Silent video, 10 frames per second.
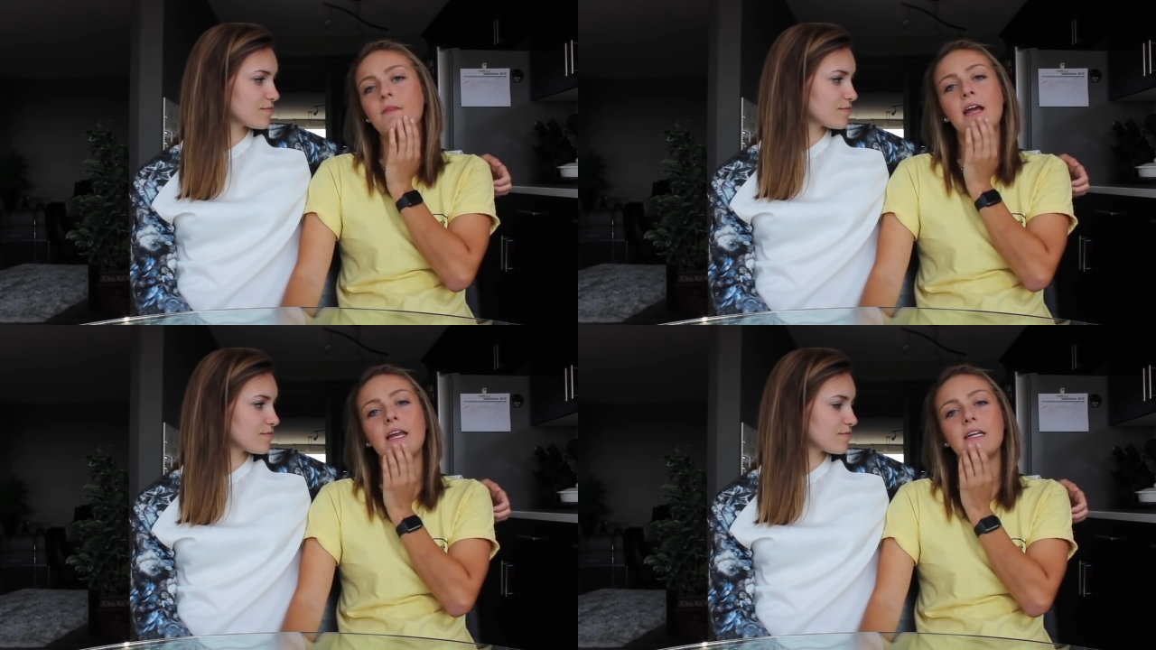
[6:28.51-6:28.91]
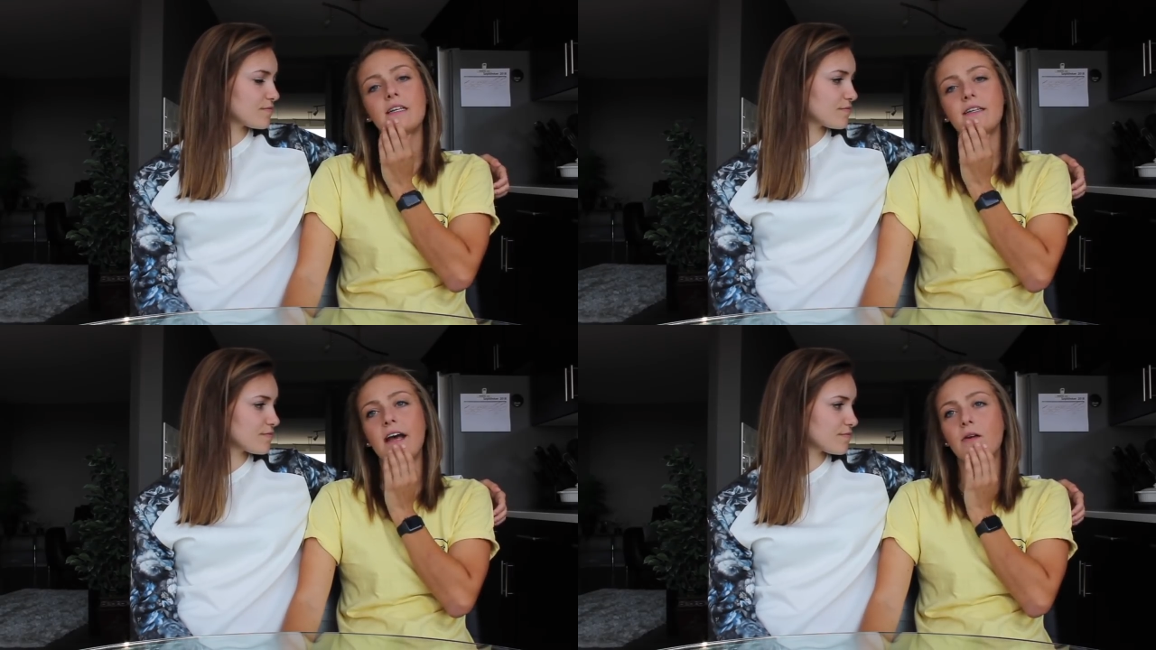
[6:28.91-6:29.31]
Speaker 1: and
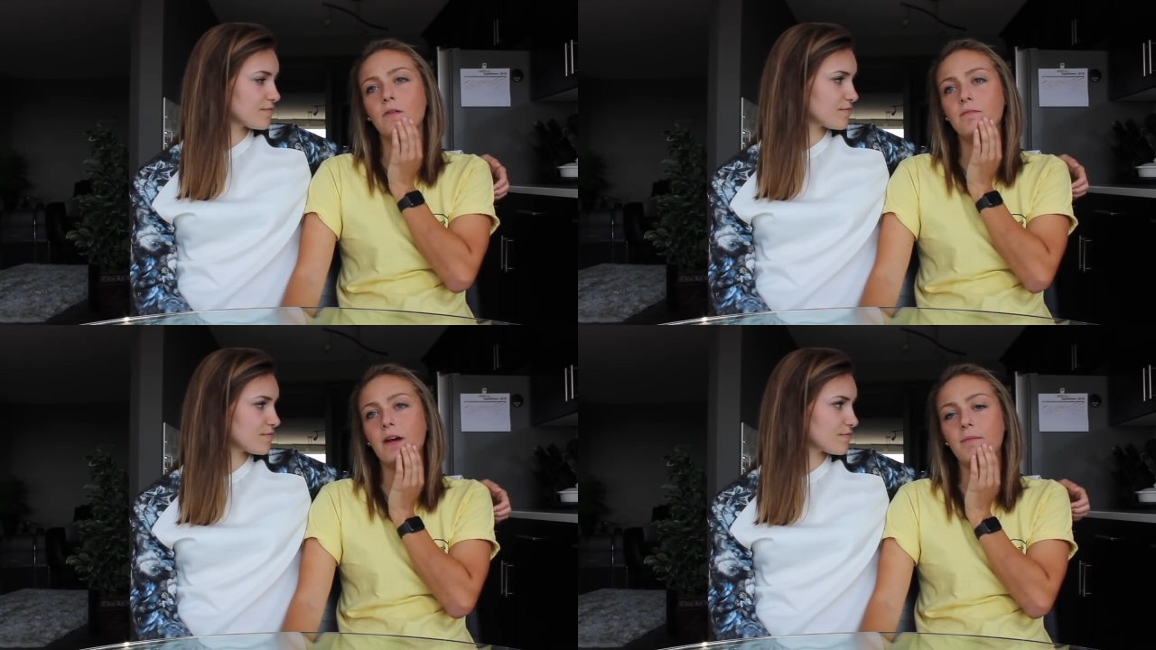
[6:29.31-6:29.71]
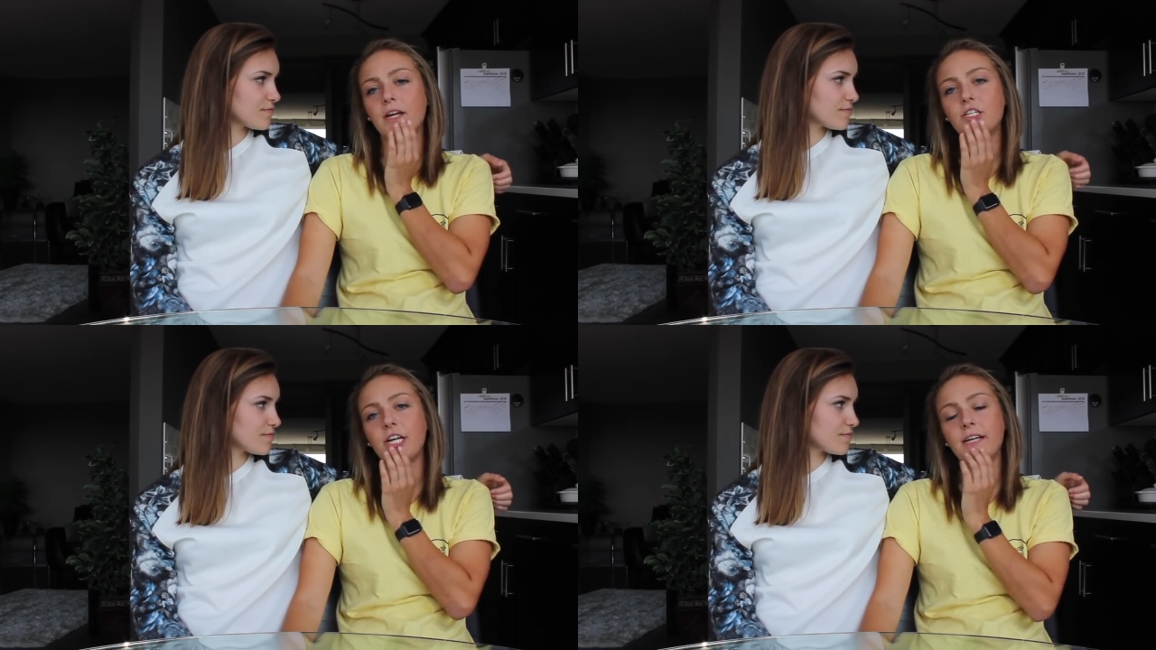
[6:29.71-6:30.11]
down by my
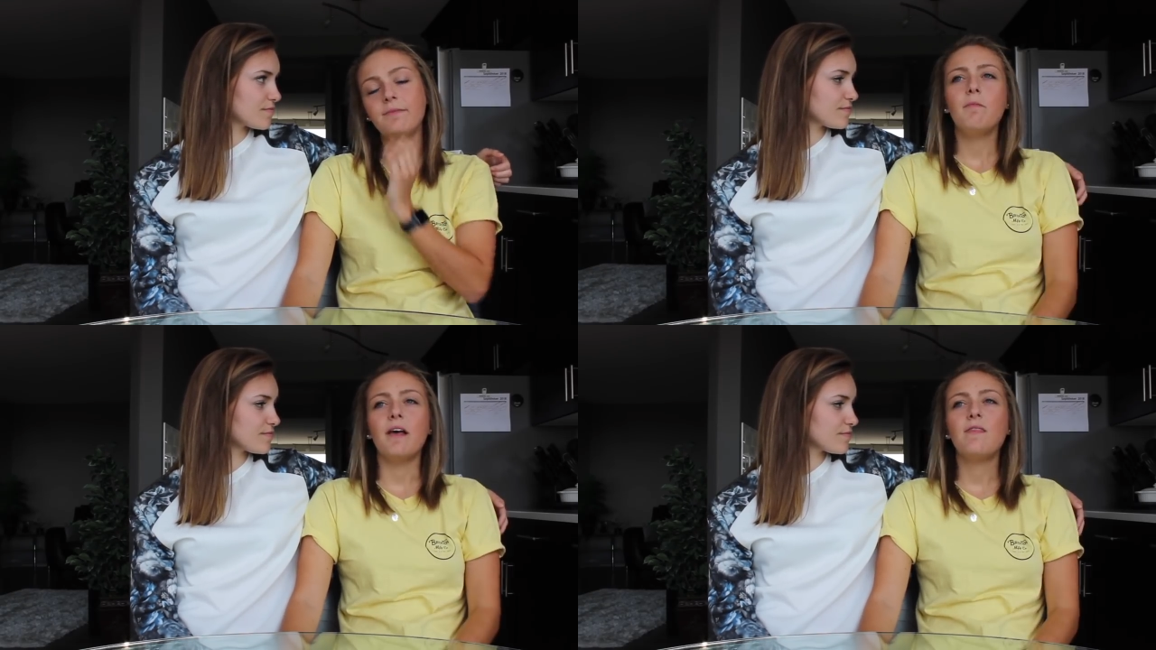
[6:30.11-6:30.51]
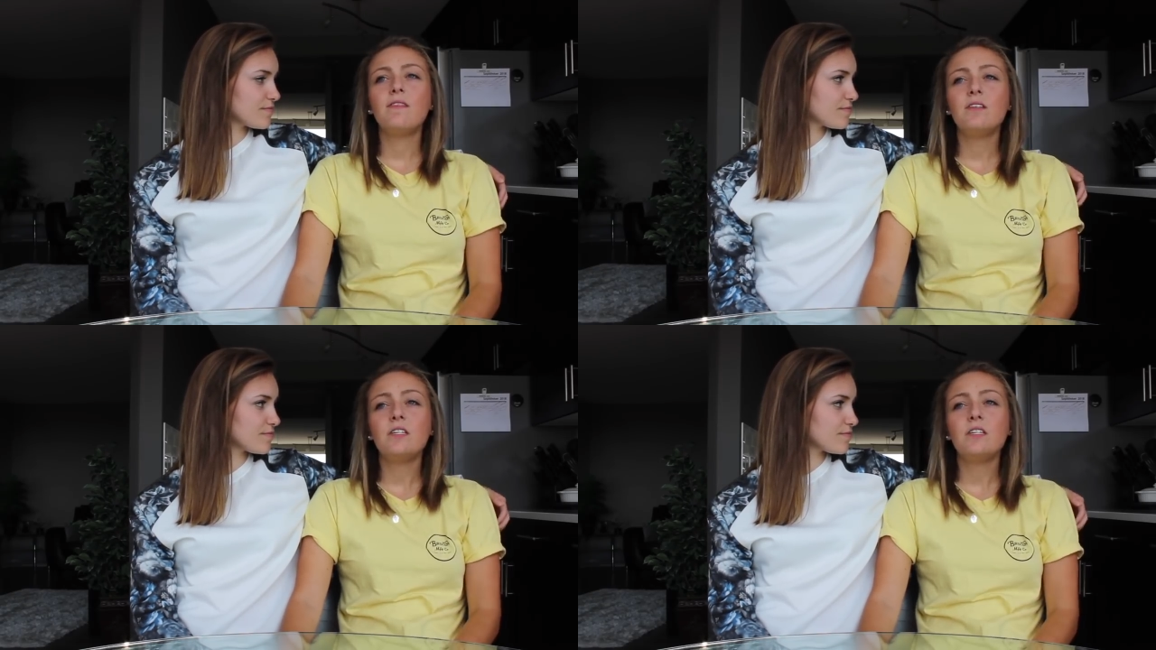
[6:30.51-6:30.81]
chin. But